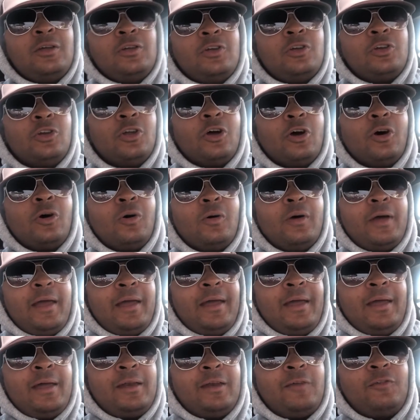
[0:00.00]
you know,
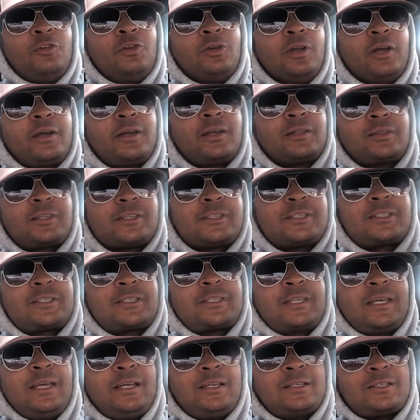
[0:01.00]
and if you look at the
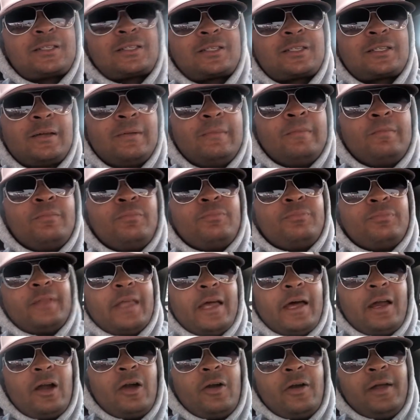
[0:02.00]
seats
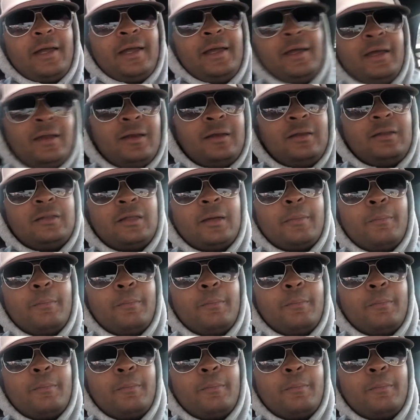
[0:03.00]
that are in the